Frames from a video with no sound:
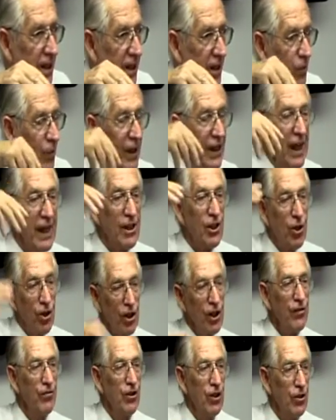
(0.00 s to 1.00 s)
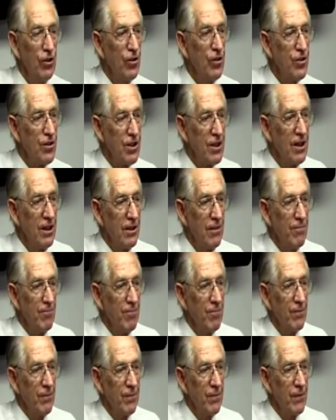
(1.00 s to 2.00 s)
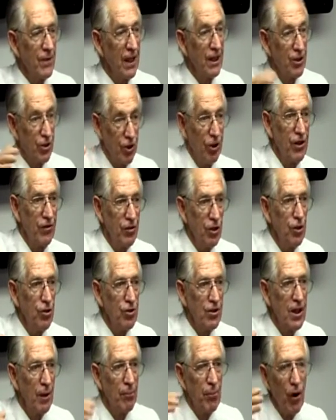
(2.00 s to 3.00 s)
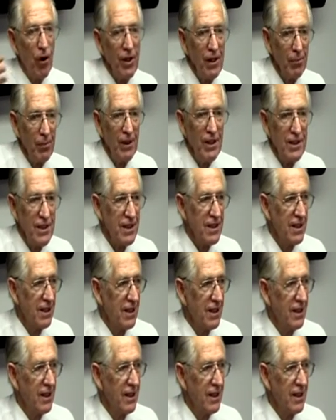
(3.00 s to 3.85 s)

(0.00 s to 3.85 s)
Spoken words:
When they could have used, they should have used appointments,